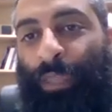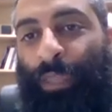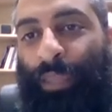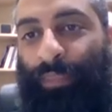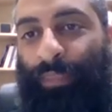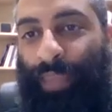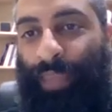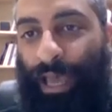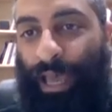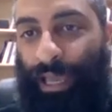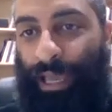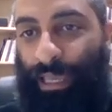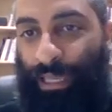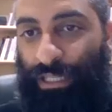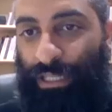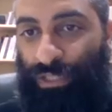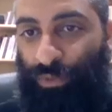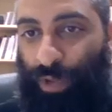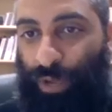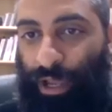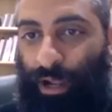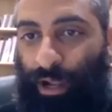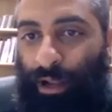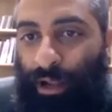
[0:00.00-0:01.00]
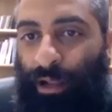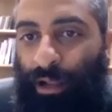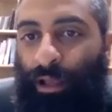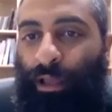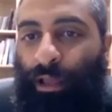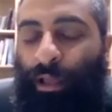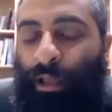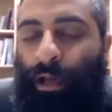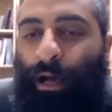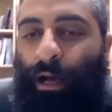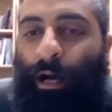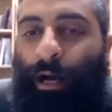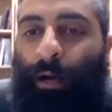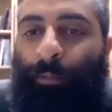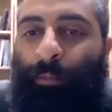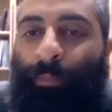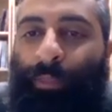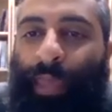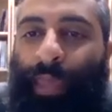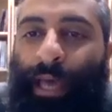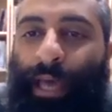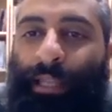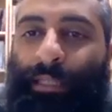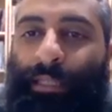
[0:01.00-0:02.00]
That is where um,
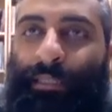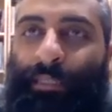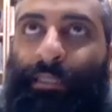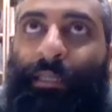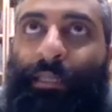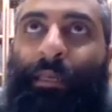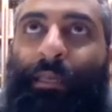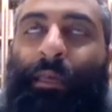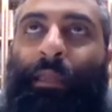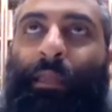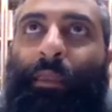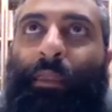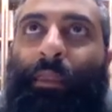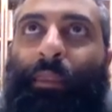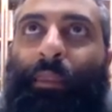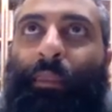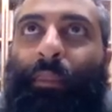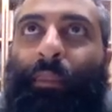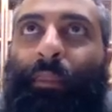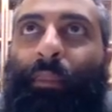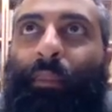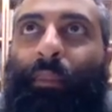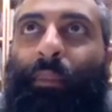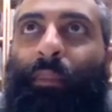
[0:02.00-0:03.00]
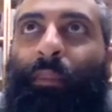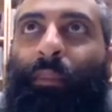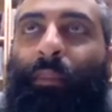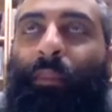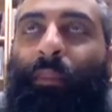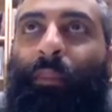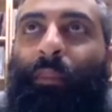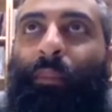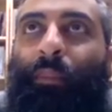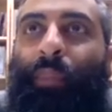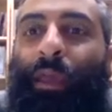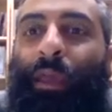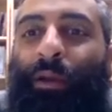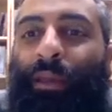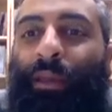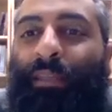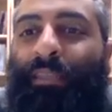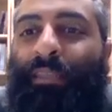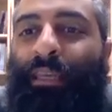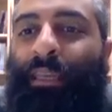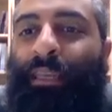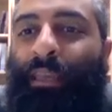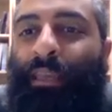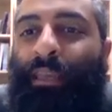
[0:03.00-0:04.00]
that is there
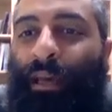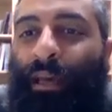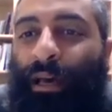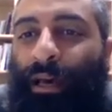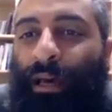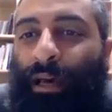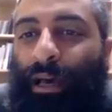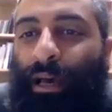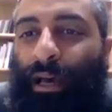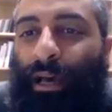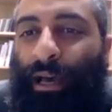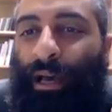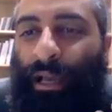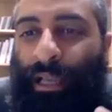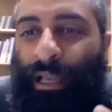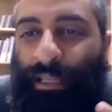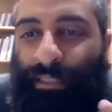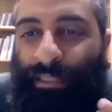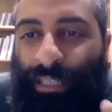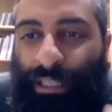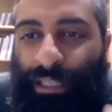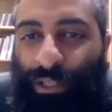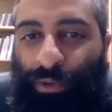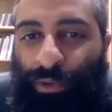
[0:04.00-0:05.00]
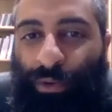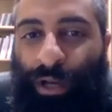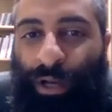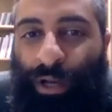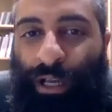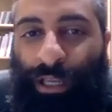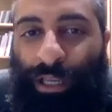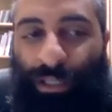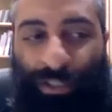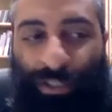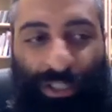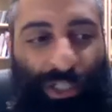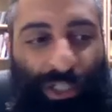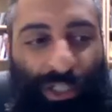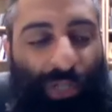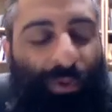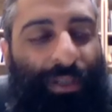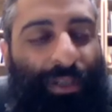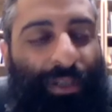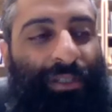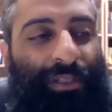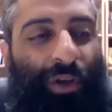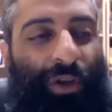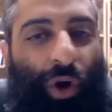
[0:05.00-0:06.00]
is a, a, a, continue, a
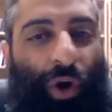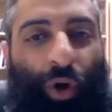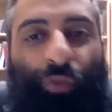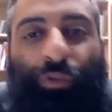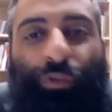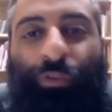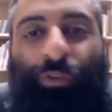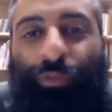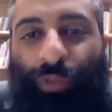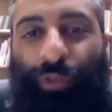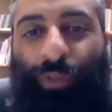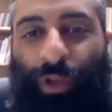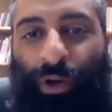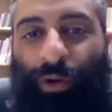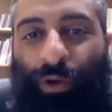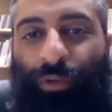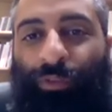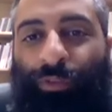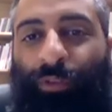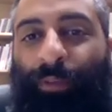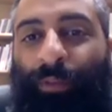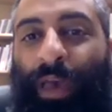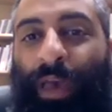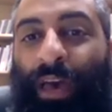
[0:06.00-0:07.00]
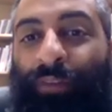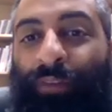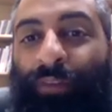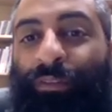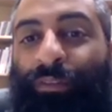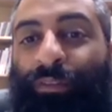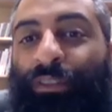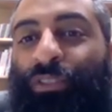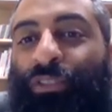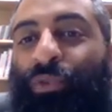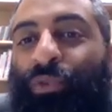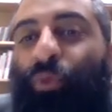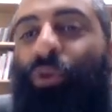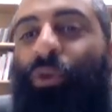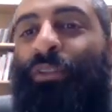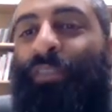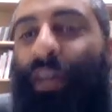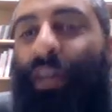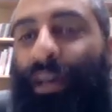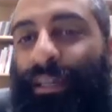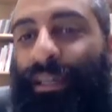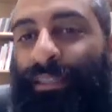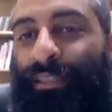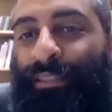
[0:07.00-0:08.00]
continuous overflow from heaven towards
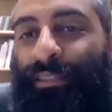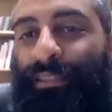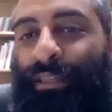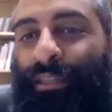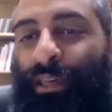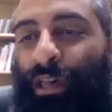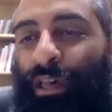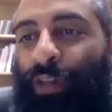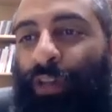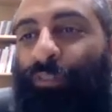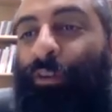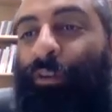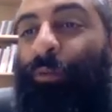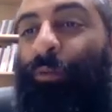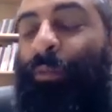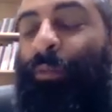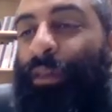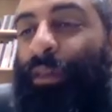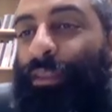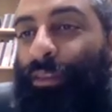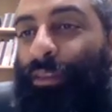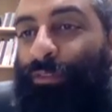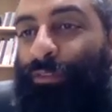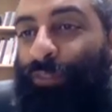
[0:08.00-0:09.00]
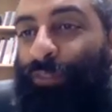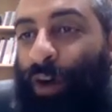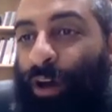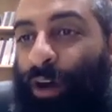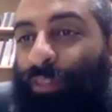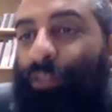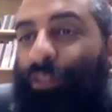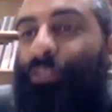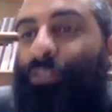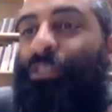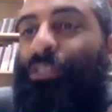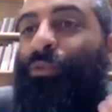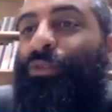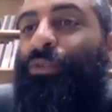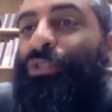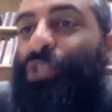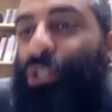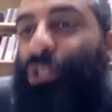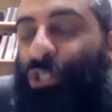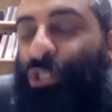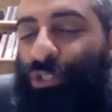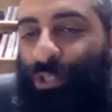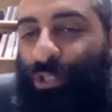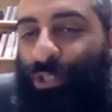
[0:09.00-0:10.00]
us, from the Father to his
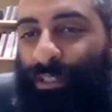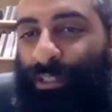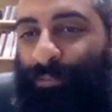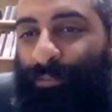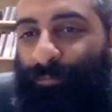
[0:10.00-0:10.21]
children.